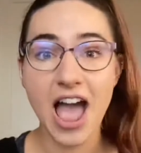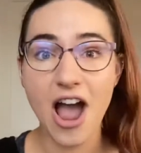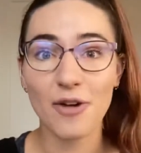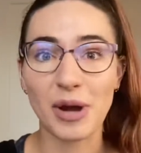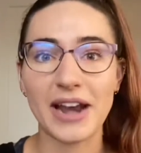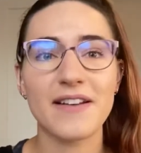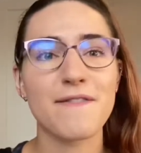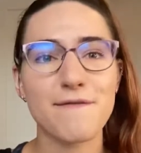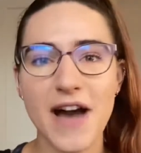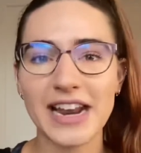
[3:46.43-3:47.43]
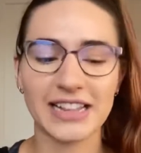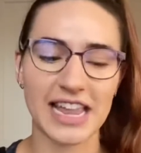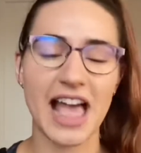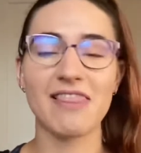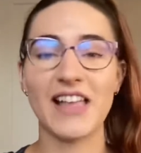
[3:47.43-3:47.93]
All right,
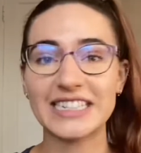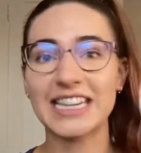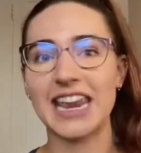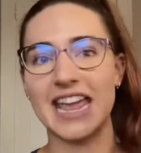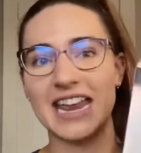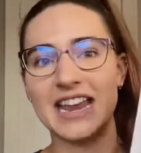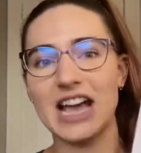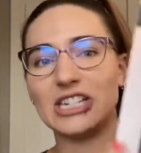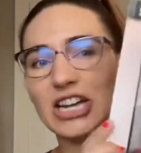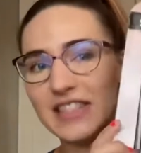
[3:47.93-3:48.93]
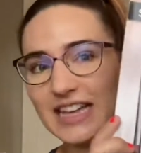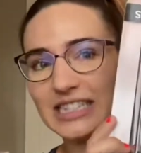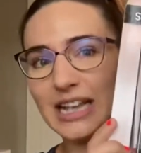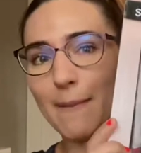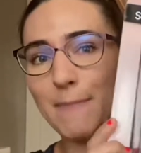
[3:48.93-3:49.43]
finally, let's get into this
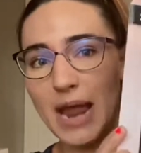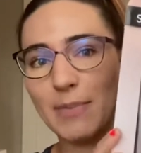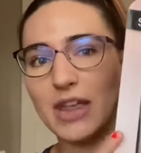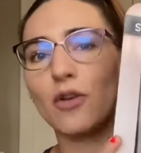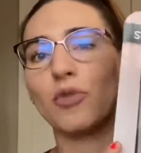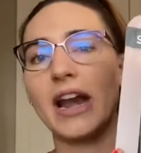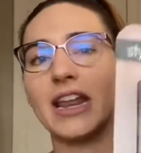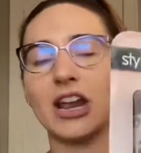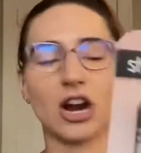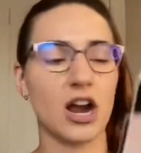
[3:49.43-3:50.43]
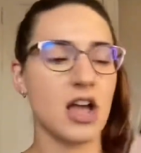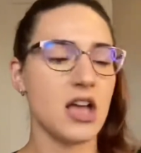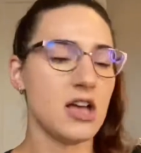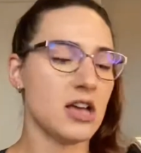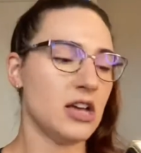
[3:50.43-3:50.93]
baby right here.
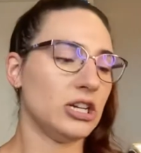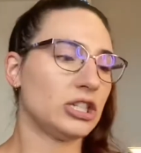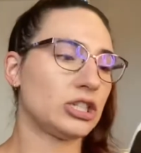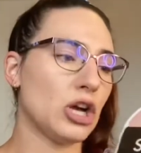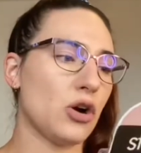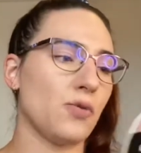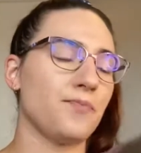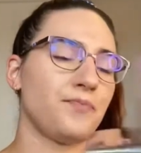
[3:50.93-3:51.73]
So